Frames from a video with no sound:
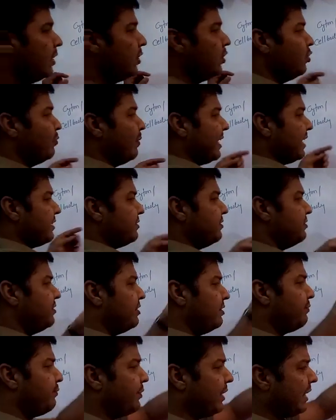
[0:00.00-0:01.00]
You might have seen
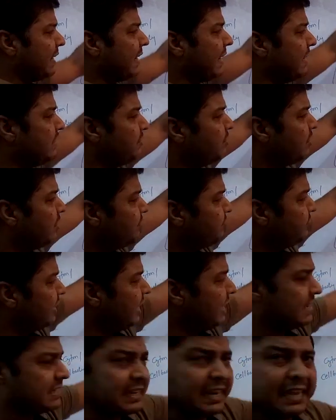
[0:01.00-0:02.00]
different kinds of
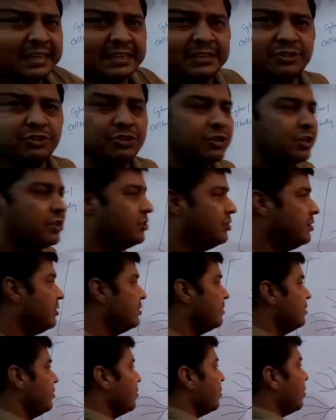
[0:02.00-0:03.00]
threads like structures.
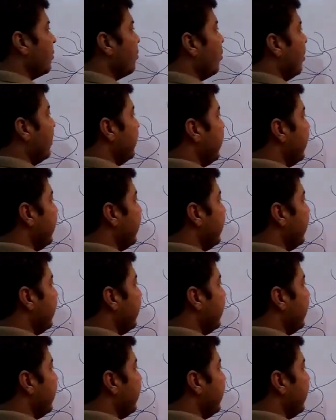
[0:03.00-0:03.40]
These are called